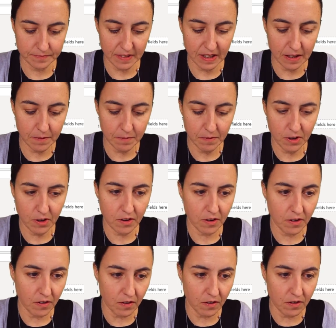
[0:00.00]

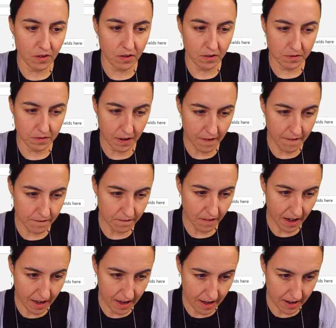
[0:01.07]
Number of
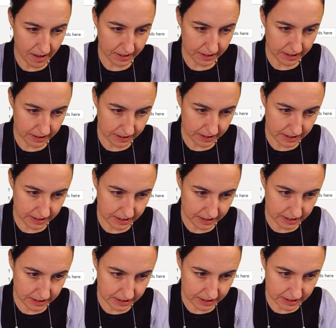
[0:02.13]

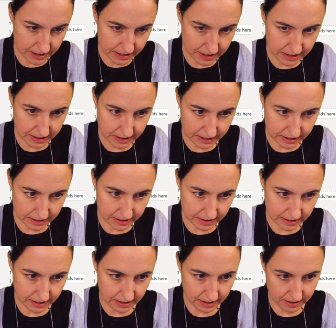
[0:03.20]

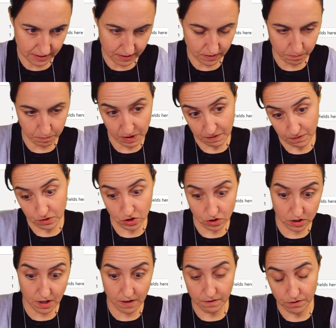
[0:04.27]
vaccines. Maybe we should
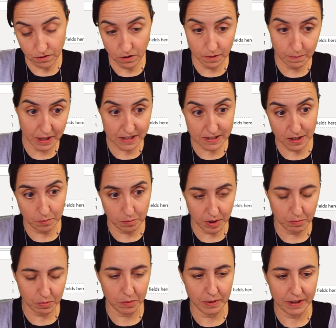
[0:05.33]
say fully vaccinated
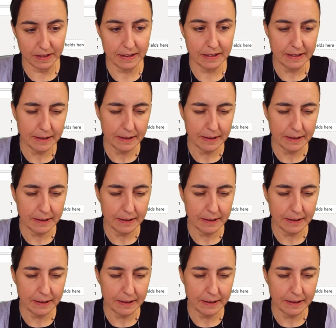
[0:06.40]
people, but